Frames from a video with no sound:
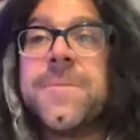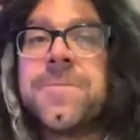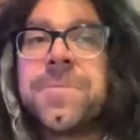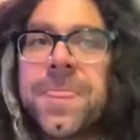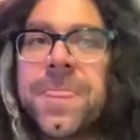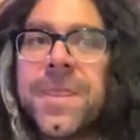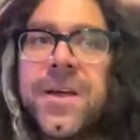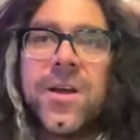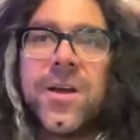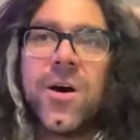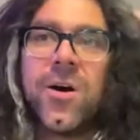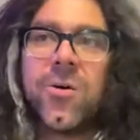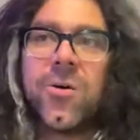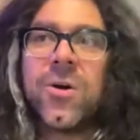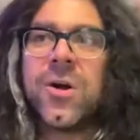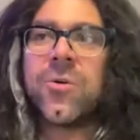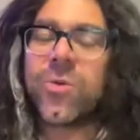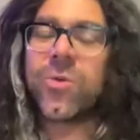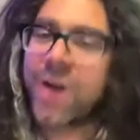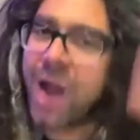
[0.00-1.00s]
You know,
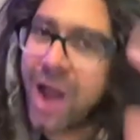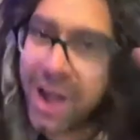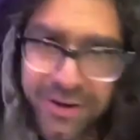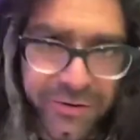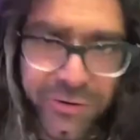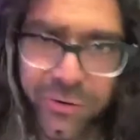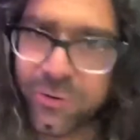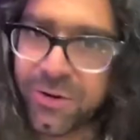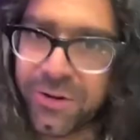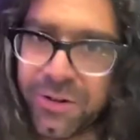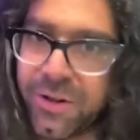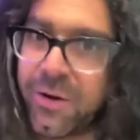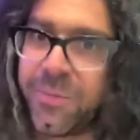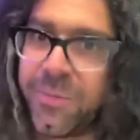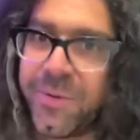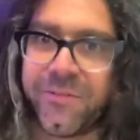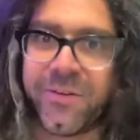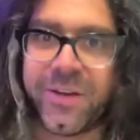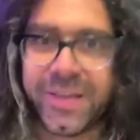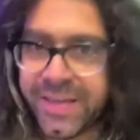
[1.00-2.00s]
we're kind of doing a little bit
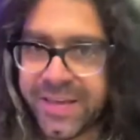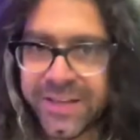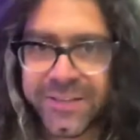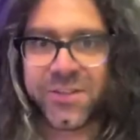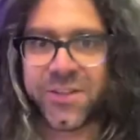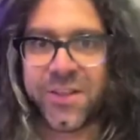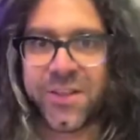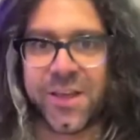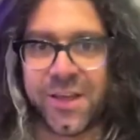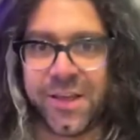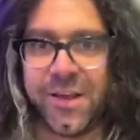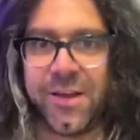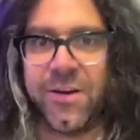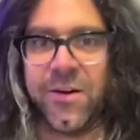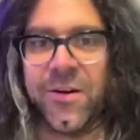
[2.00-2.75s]
of a Kiss thing here.